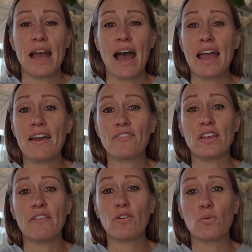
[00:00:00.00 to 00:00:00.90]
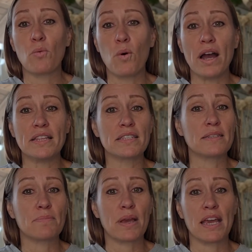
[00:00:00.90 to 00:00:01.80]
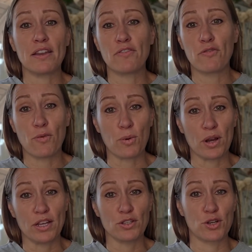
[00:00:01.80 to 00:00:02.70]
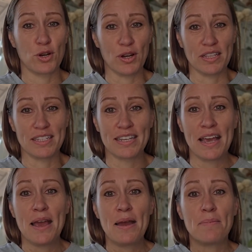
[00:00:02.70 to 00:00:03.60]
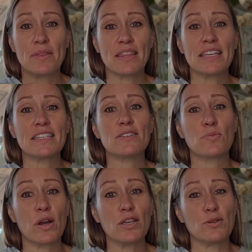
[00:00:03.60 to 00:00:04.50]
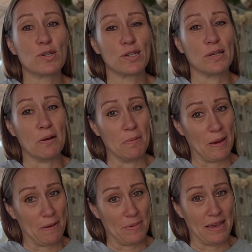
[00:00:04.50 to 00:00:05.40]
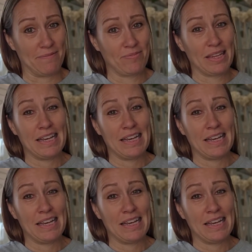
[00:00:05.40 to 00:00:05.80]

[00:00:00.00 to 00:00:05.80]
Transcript: I have never once paid for insurance, but this is what you should know about me.